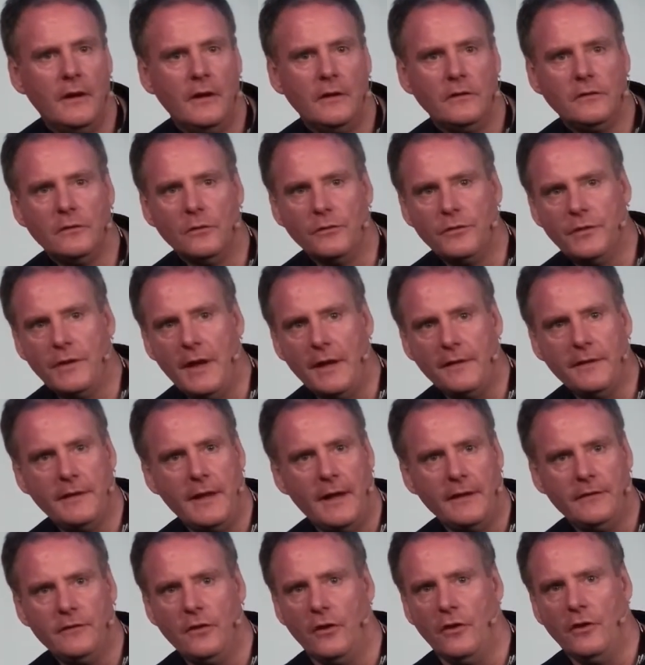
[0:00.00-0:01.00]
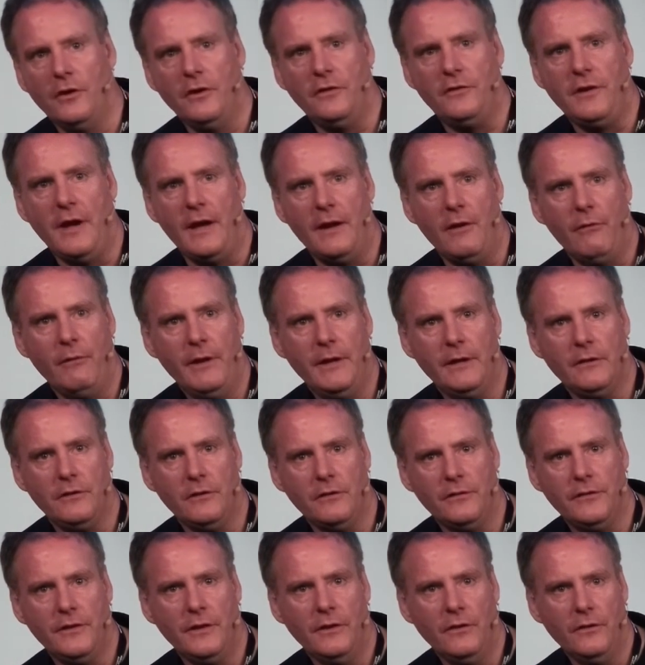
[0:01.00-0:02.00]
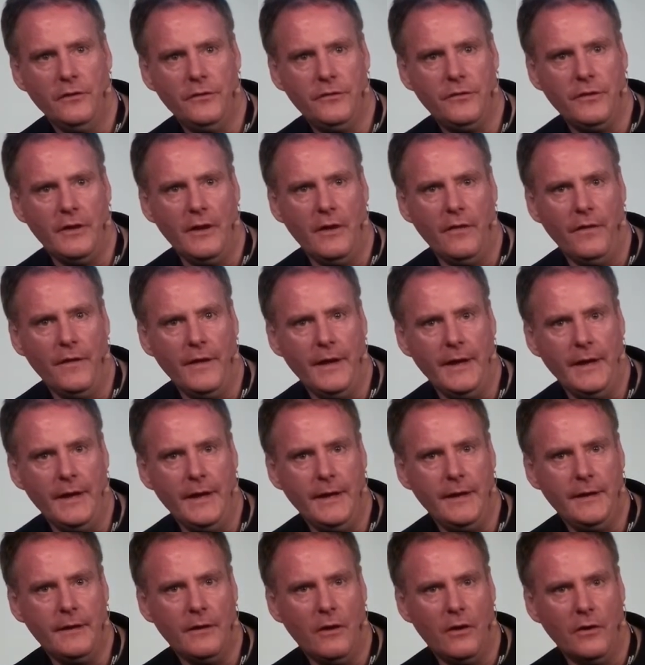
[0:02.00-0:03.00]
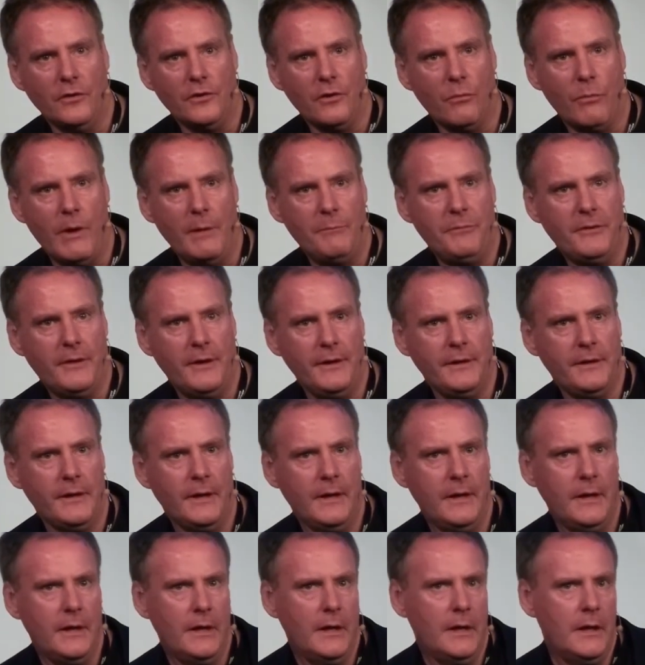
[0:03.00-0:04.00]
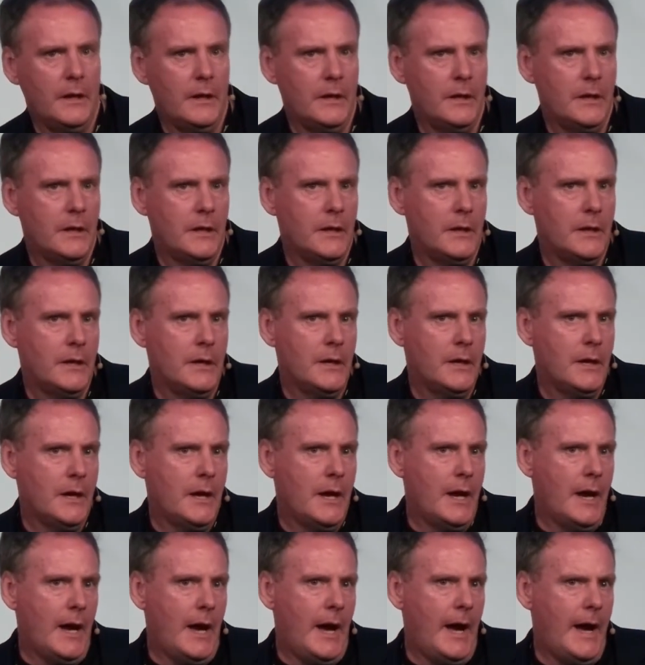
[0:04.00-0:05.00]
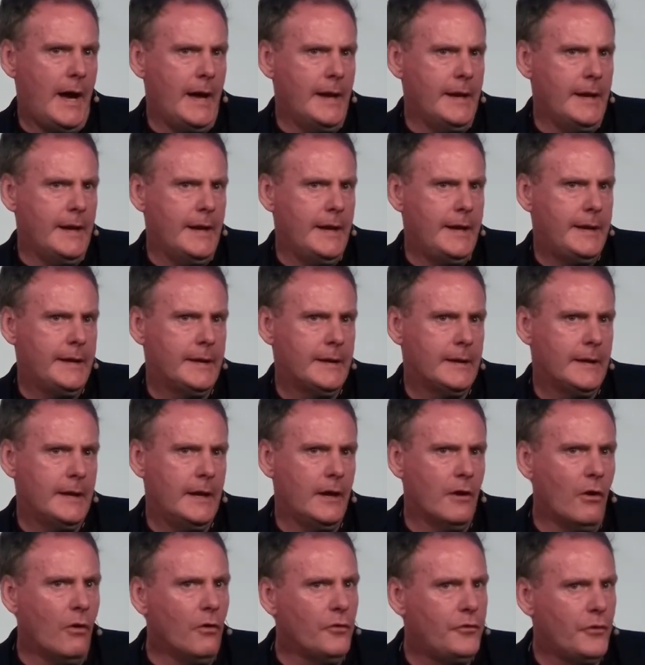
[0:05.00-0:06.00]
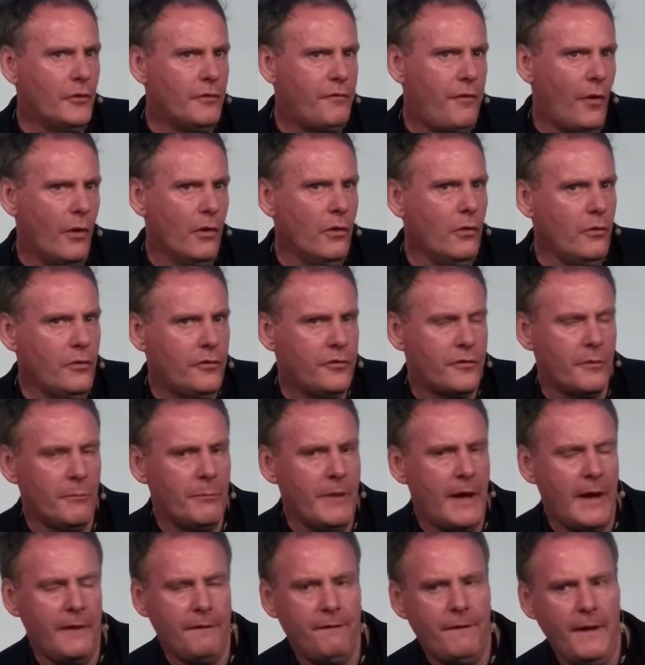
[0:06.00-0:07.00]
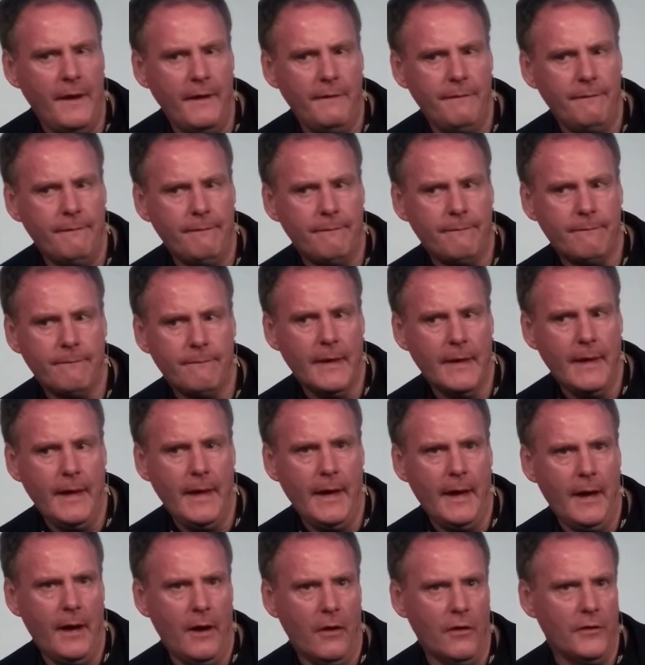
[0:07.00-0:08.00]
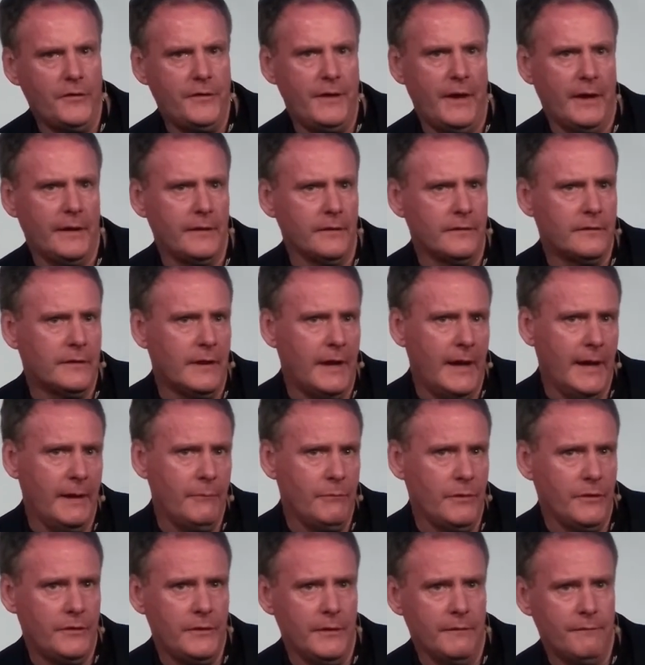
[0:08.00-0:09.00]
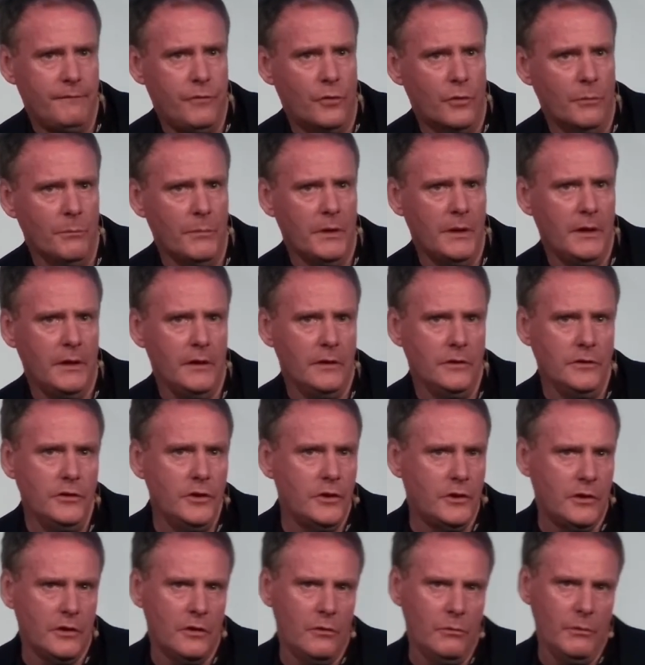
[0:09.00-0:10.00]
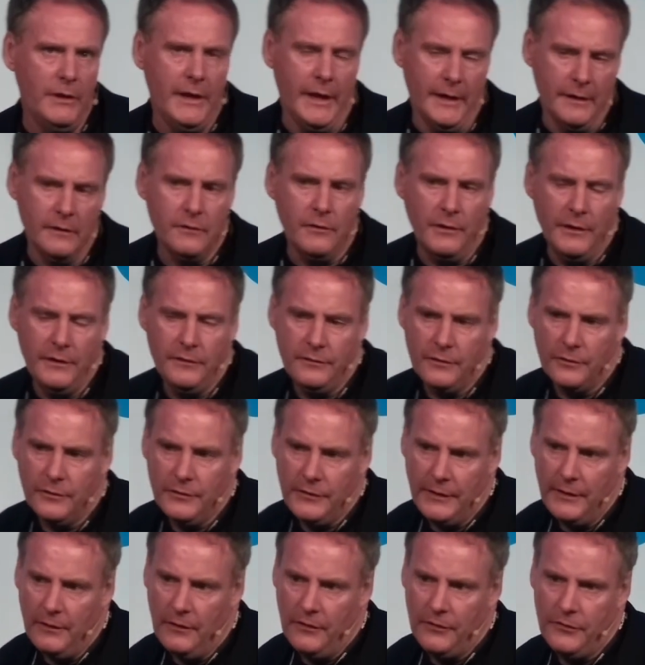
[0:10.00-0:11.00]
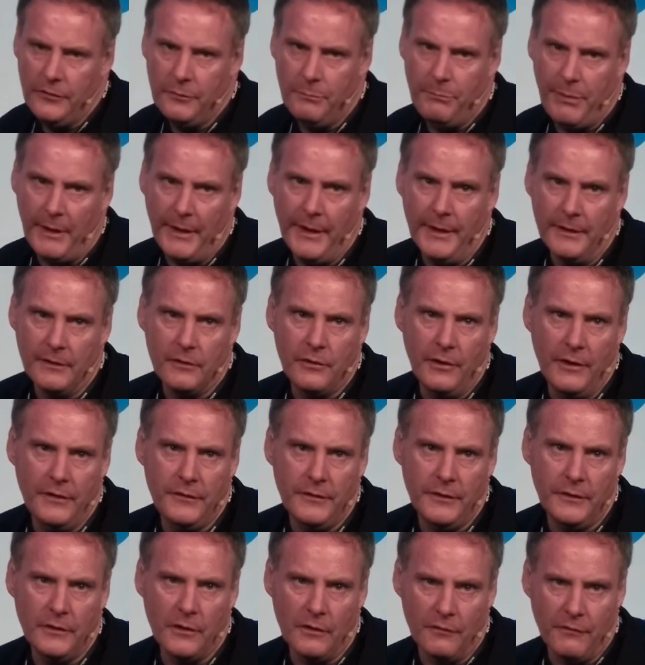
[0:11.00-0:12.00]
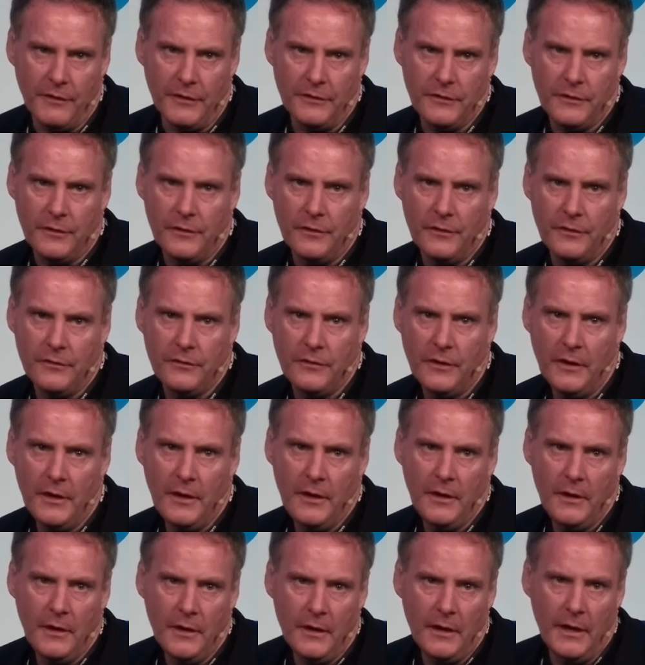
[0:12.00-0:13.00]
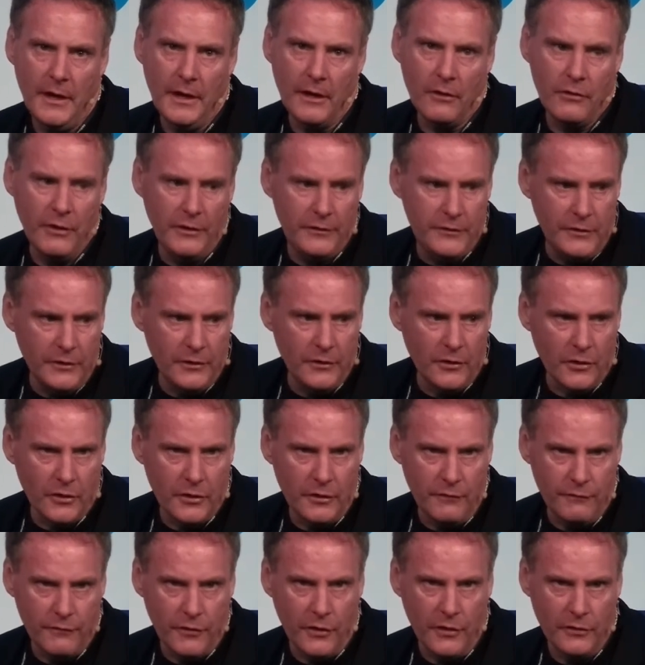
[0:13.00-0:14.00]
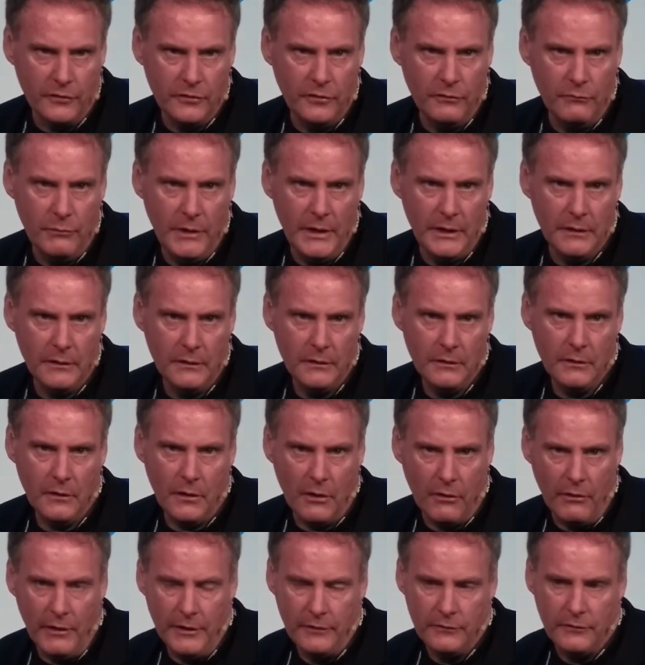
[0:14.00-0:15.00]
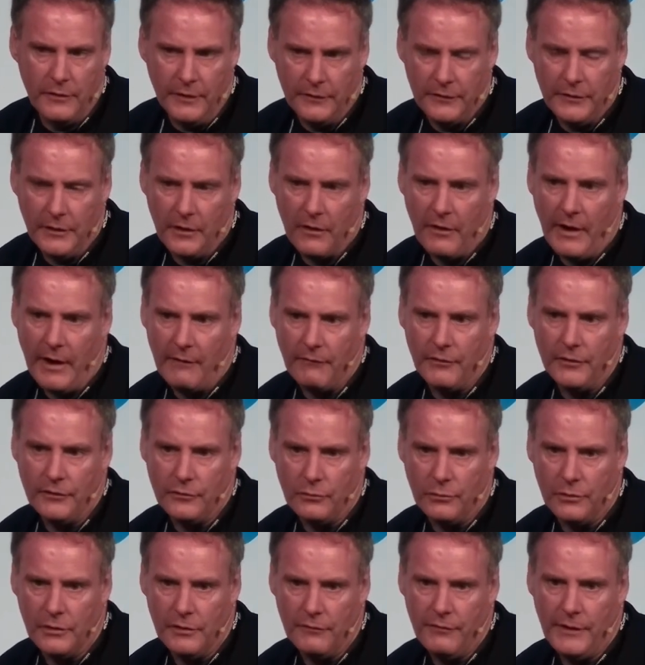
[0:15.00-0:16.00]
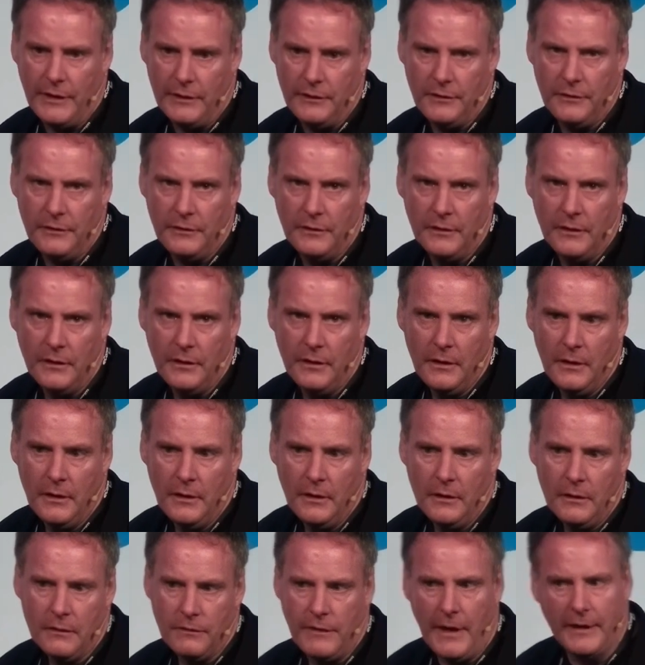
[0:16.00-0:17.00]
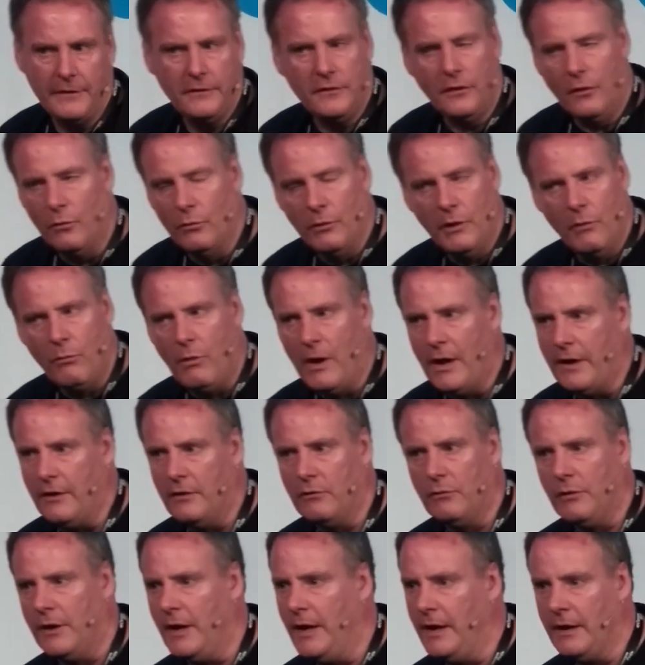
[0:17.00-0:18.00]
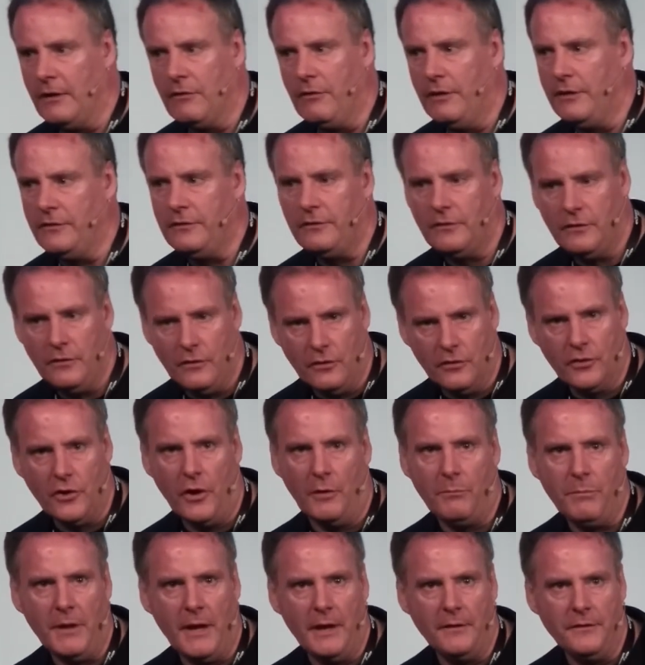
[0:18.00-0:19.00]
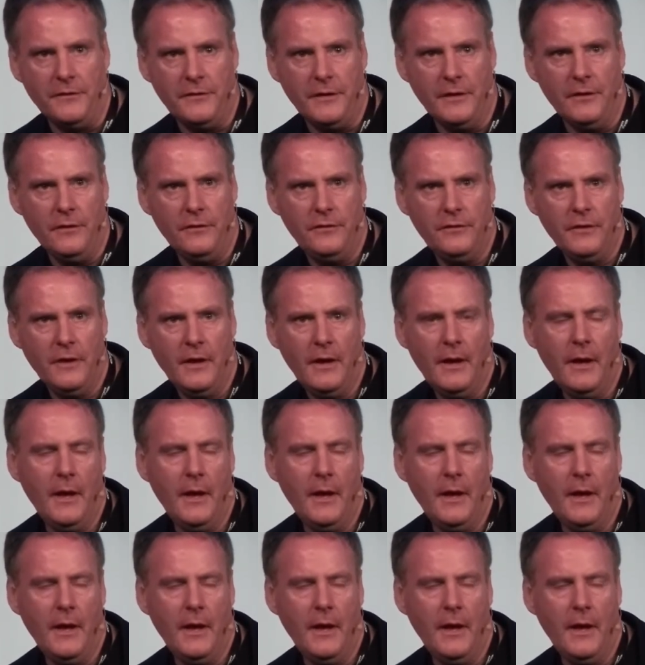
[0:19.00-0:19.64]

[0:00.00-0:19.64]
So that's how you generate your sales on your website. And it also follows from that then, on a second slide with the same formula, you can only increase your sales by increasing your visitors, increasing your conversion rate, or increasing your average order value. That's the only way you're going to increase your top line sales.